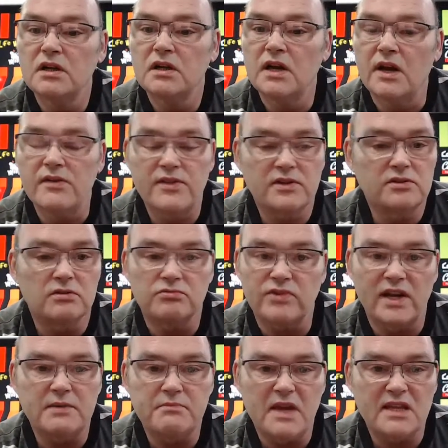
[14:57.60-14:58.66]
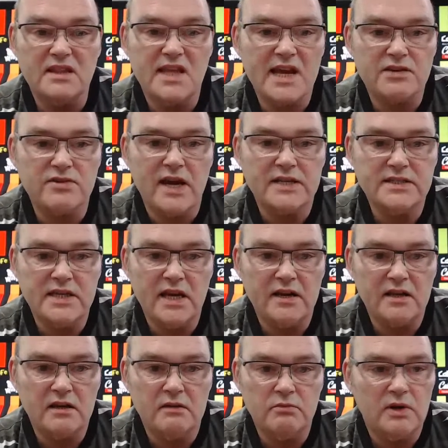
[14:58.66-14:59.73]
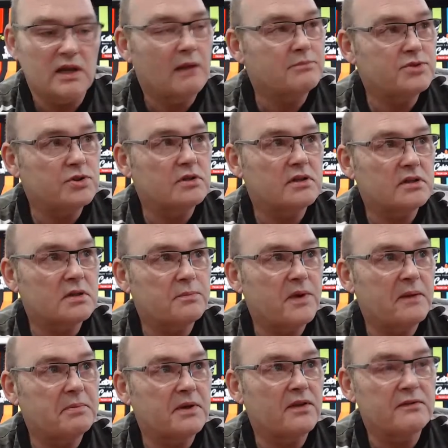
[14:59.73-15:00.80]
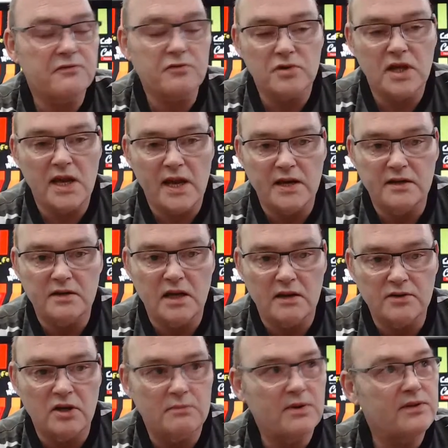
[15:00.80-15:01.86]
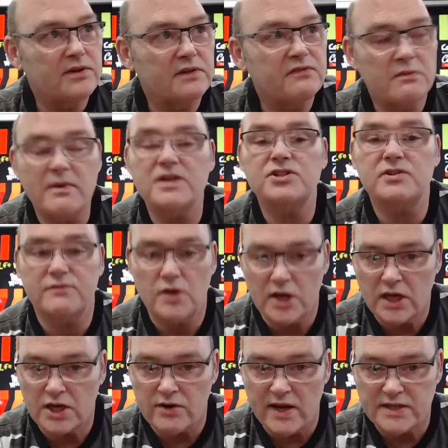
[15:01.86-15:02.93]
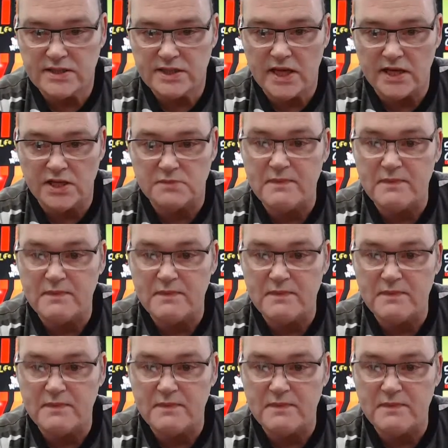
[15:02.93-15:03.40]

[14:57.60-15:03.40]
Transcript: They don't meet their criteria. Well, I'm sure that the people on the front line are not bothered if it makes your fucking criteria.